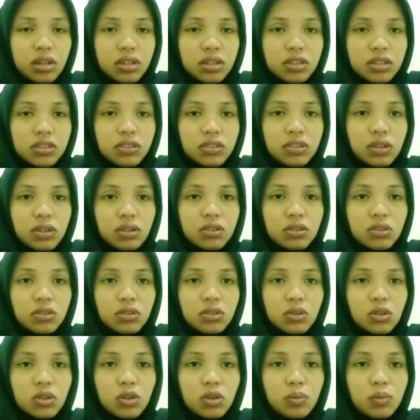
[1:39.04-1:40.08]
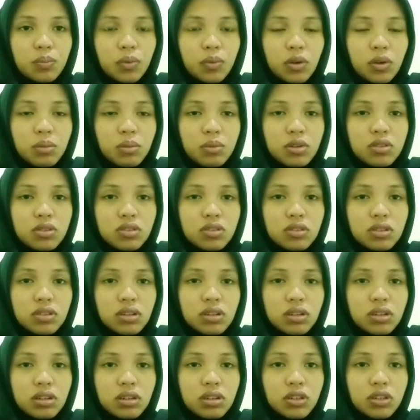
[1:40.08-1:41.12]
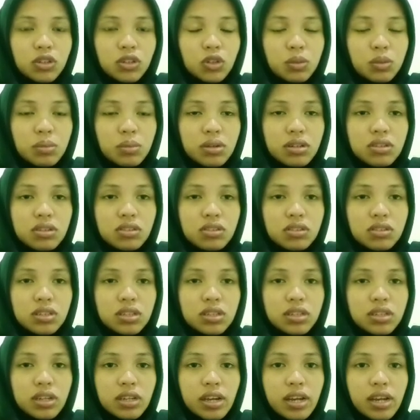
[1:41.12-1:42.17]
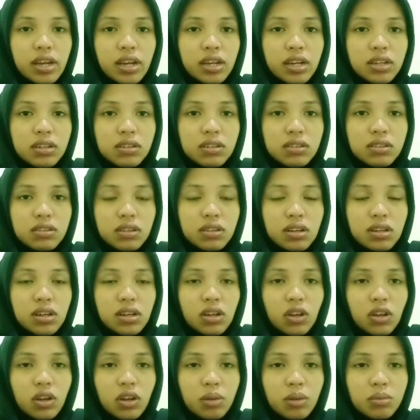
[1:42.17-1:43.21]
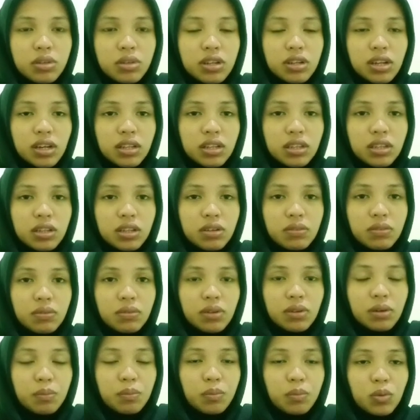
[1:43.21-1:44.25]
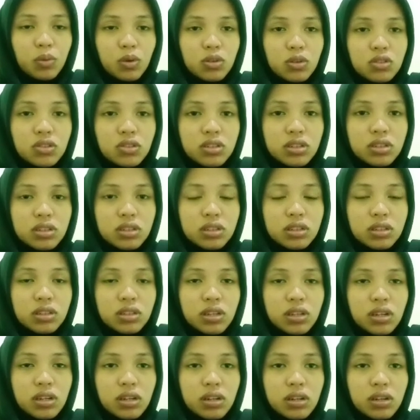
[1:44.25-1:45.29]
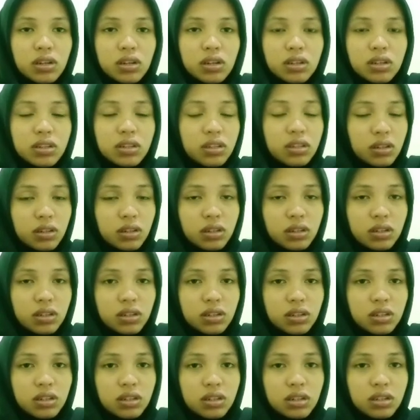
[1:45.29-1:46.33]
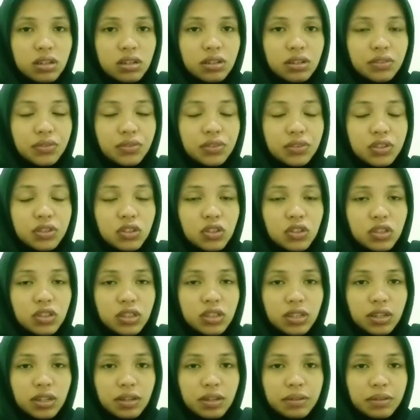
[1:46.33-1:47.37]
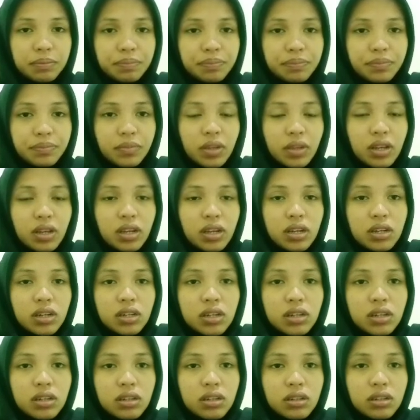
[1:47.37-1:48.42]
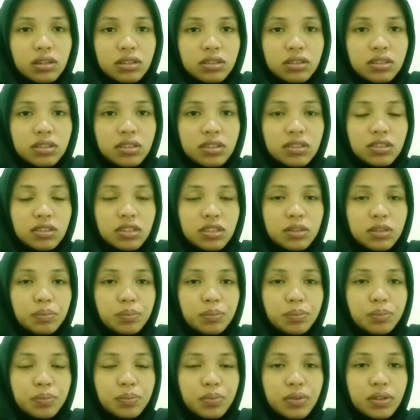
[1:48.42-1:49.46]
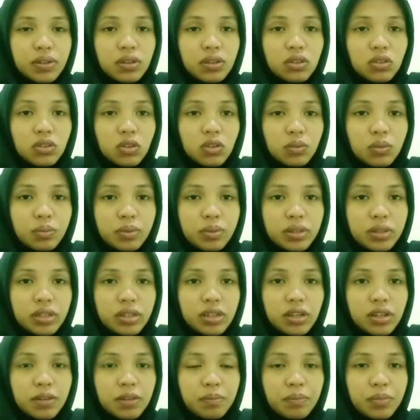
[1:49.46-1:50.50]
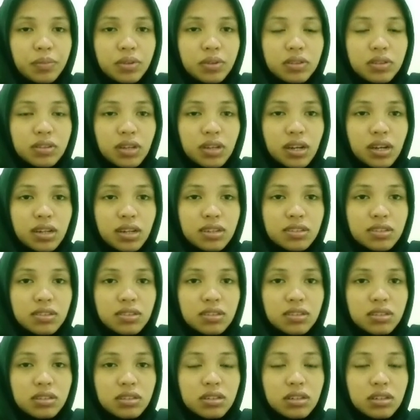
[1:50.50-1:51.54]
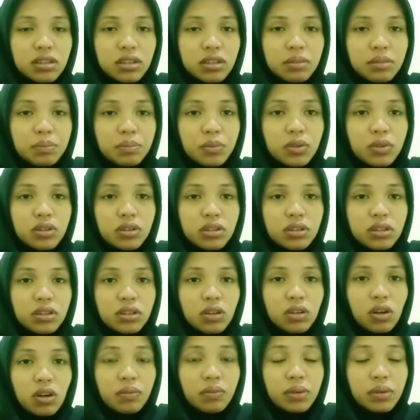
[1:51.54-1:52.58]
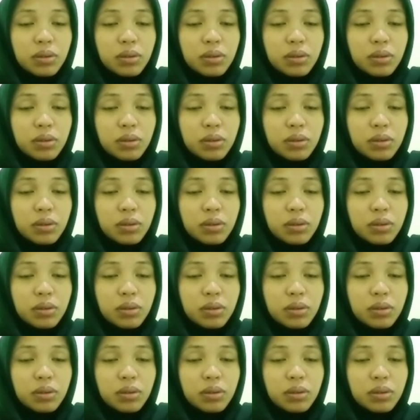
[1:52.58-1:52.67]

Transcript: She also promotes a humanistic and communicative approach in her teaching. Her teaching philosophy emphasizes the importance of